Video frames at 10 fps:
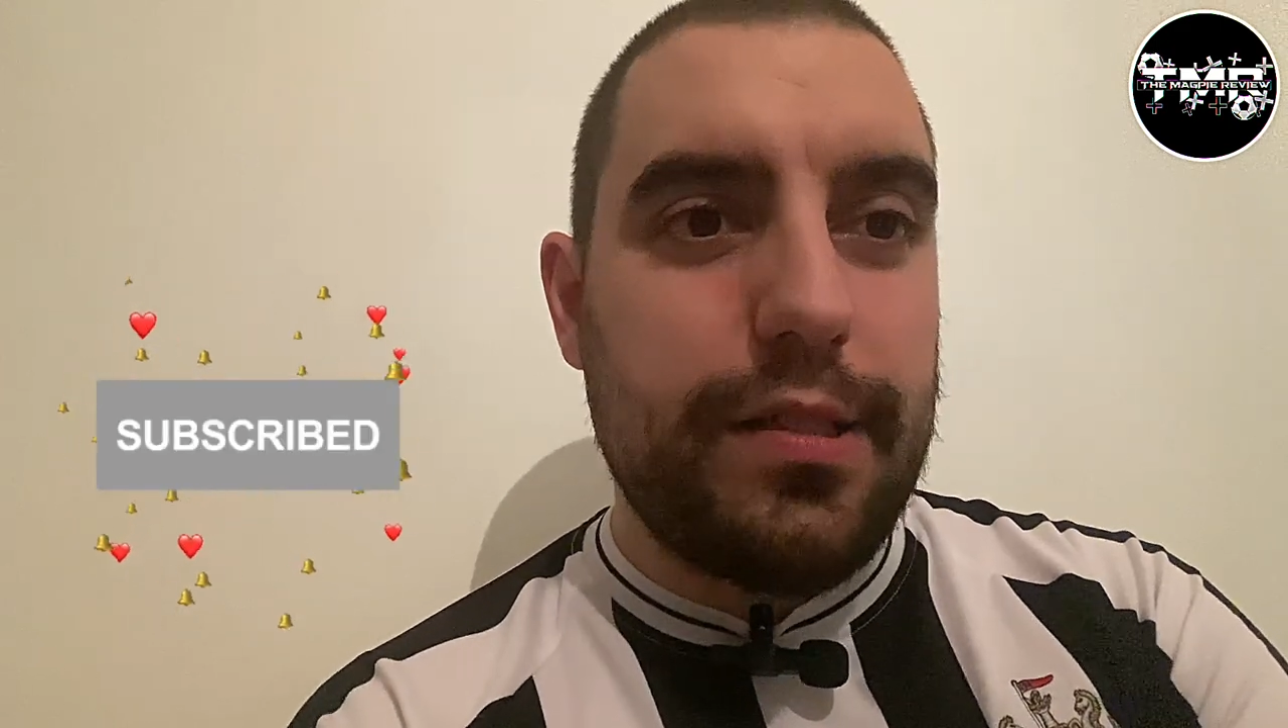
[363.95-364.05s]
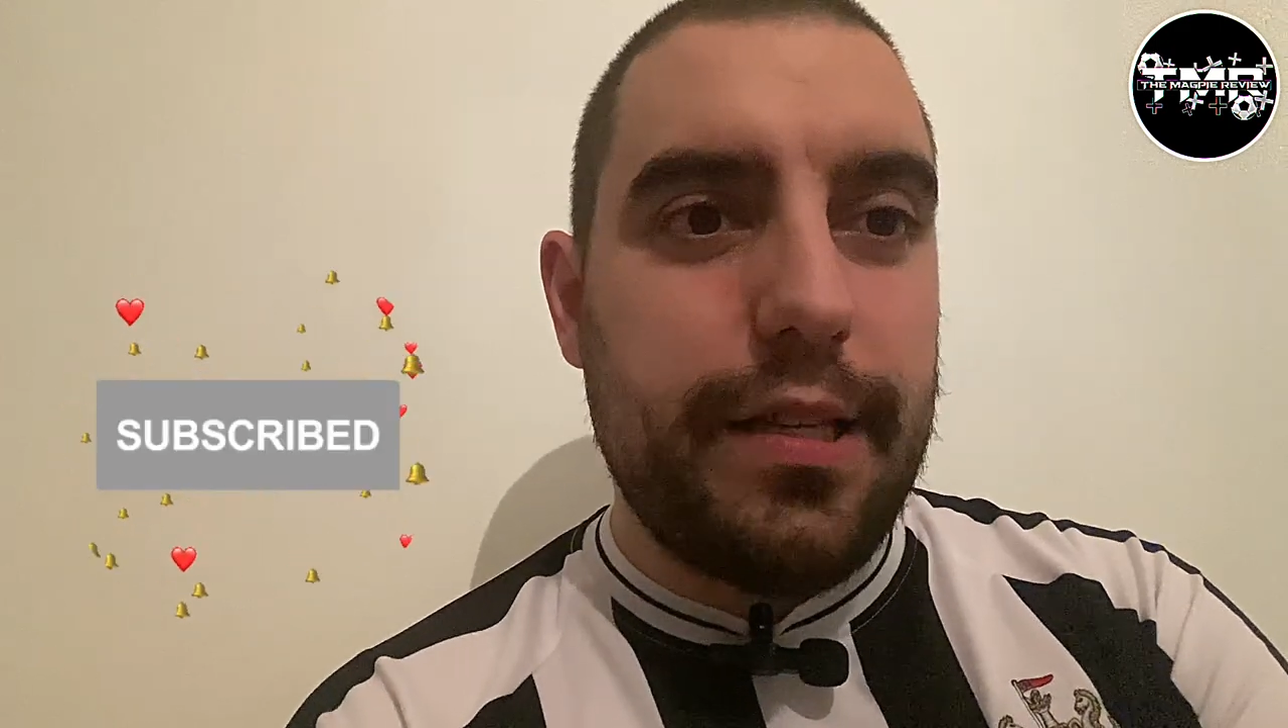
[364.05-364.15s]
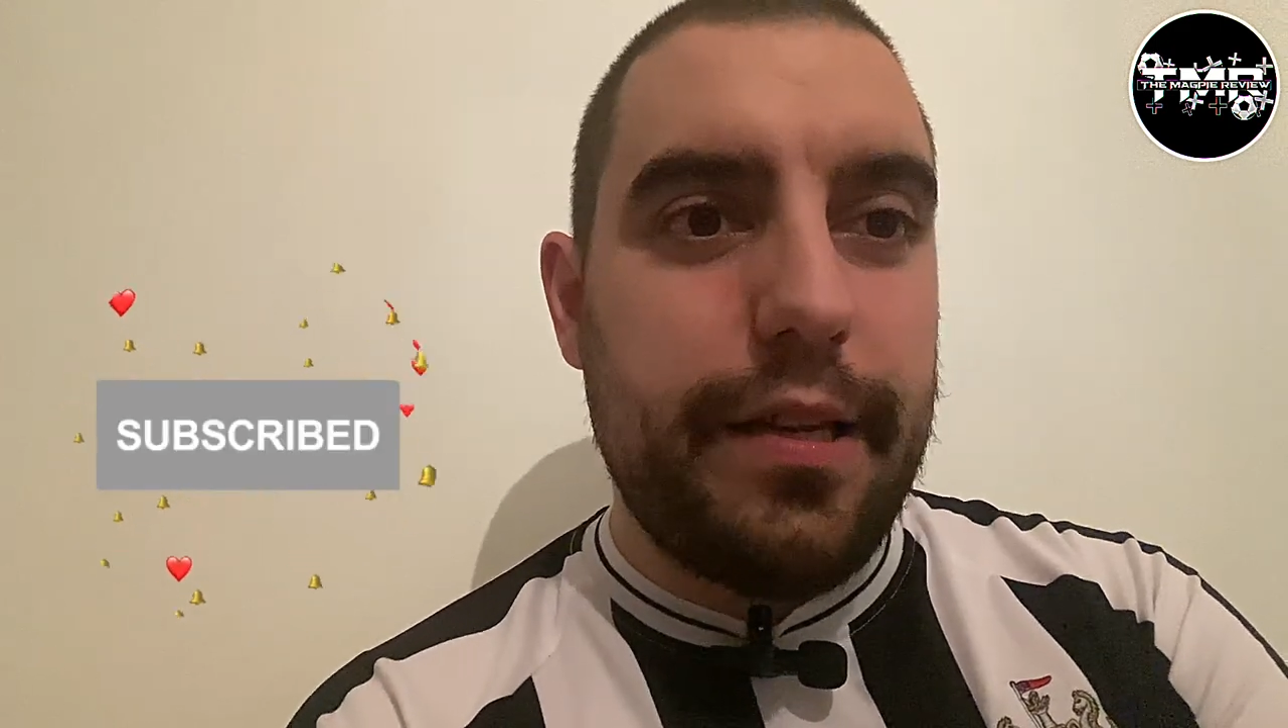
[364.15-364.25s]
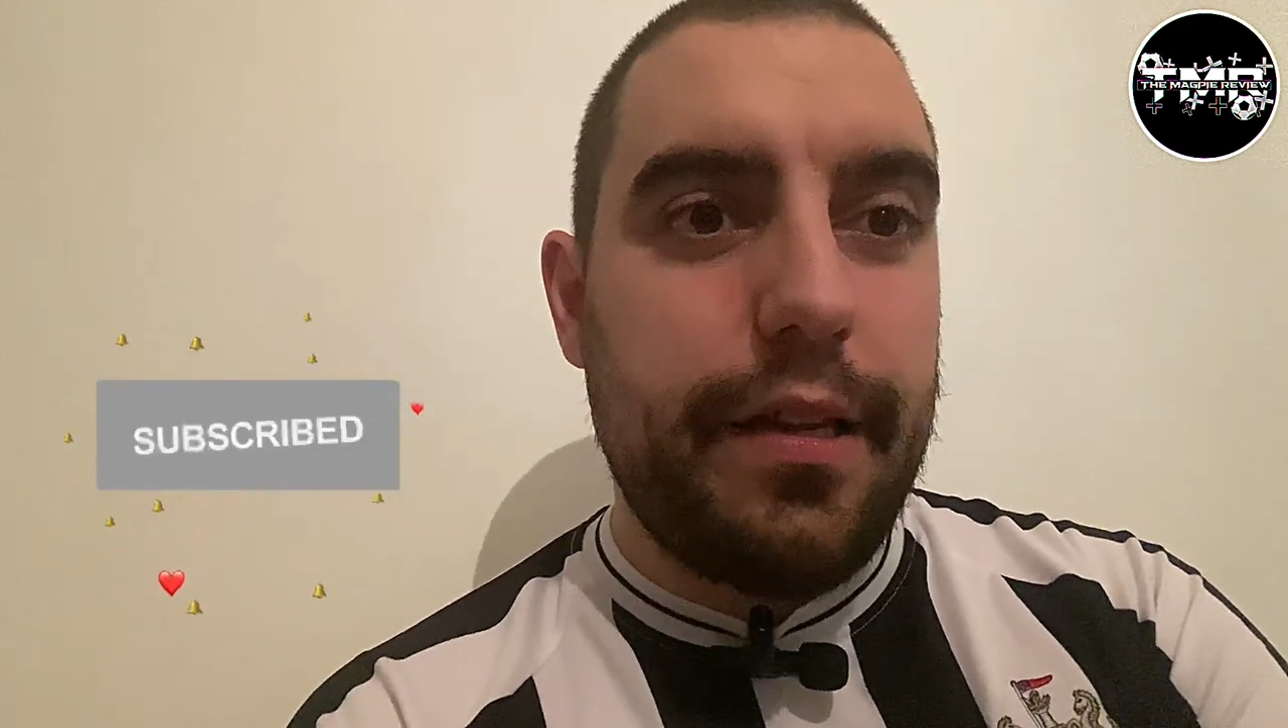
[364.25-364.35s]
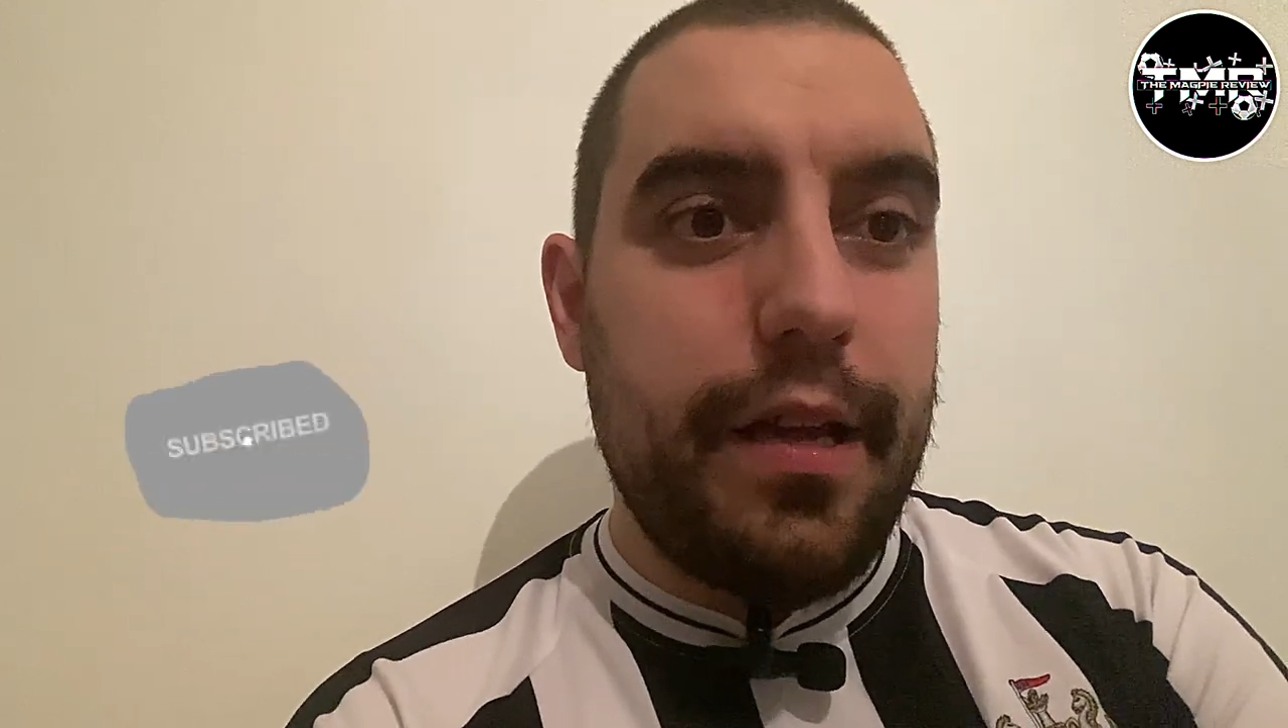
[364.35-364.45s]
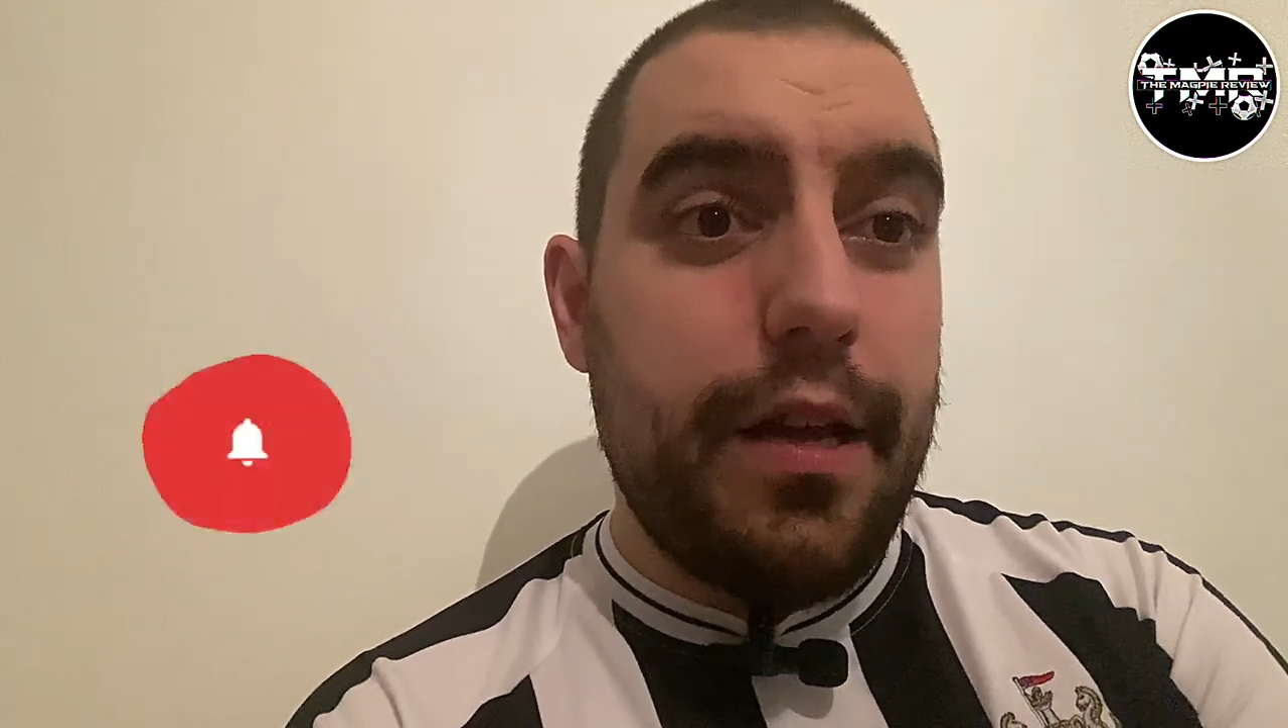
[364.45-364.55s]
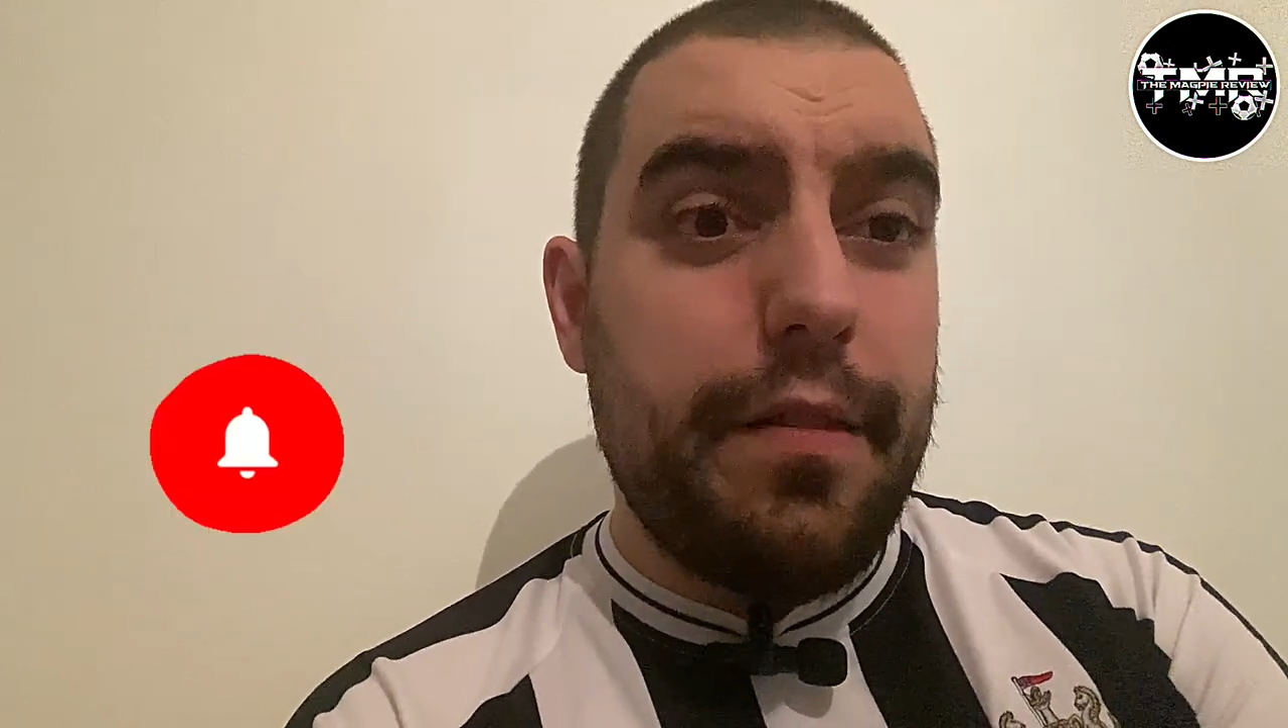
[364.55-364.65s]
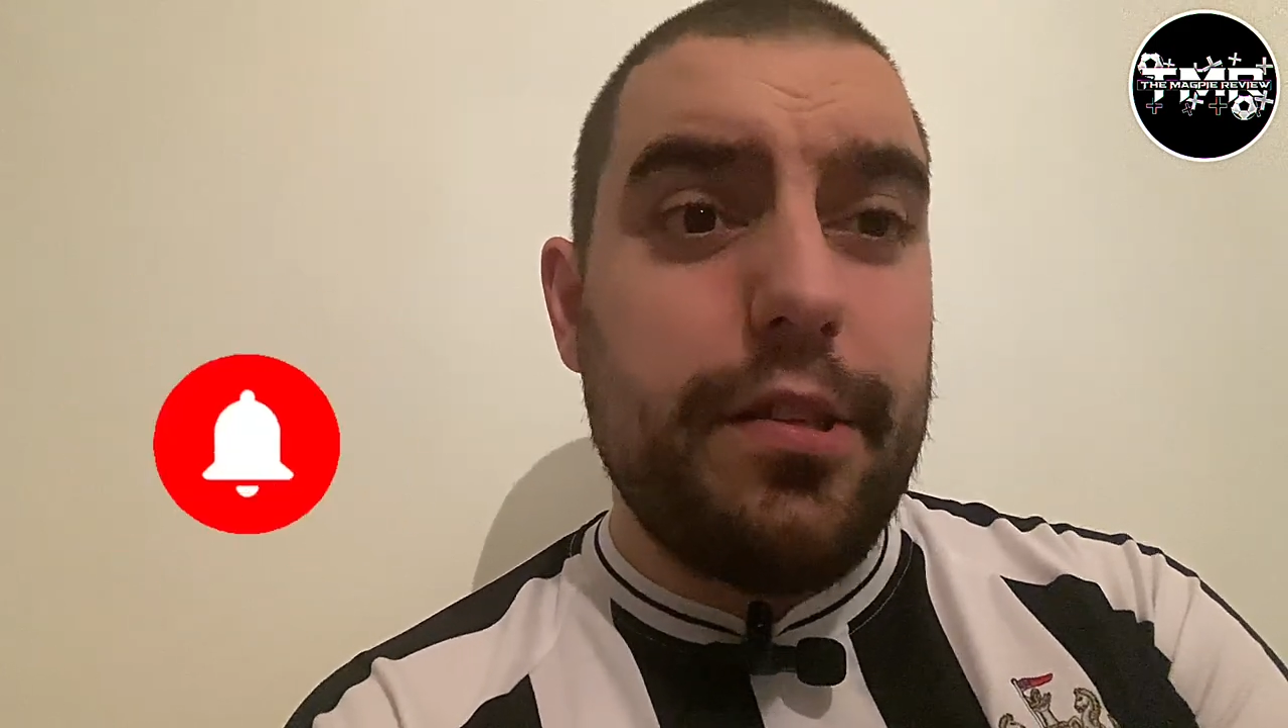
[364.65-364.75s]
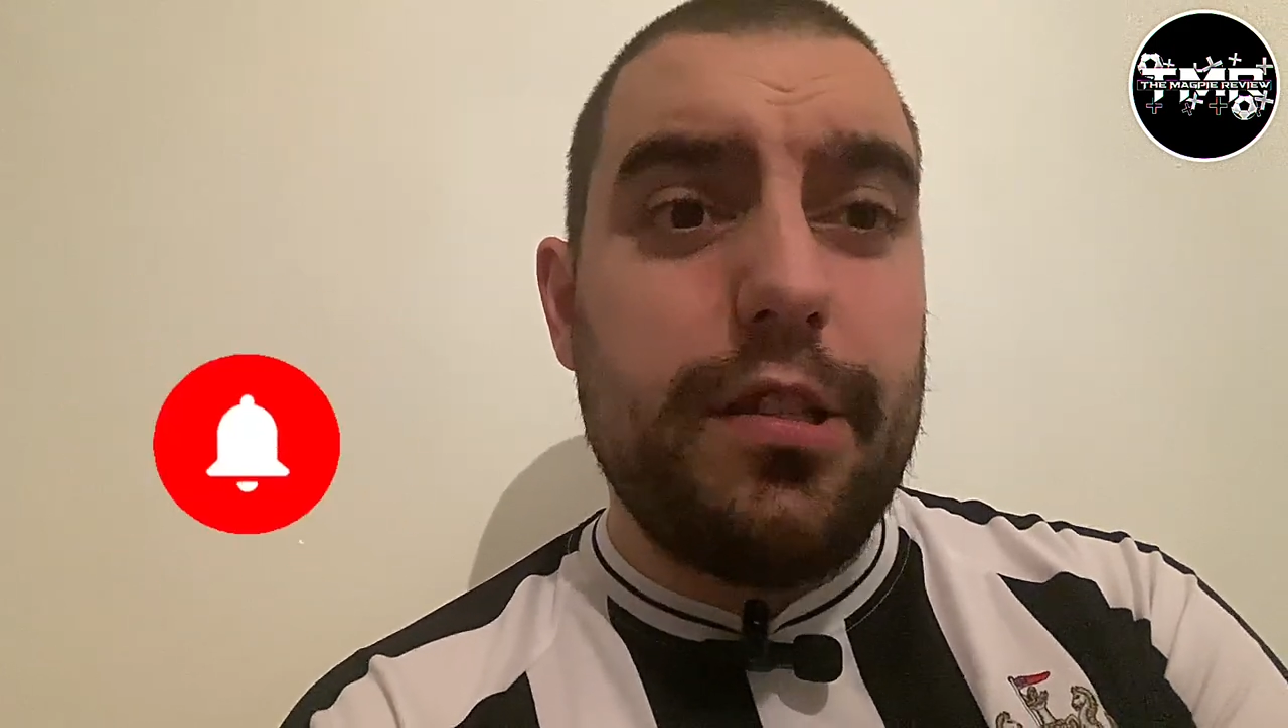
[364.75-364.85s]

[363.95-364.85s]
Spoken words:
I said this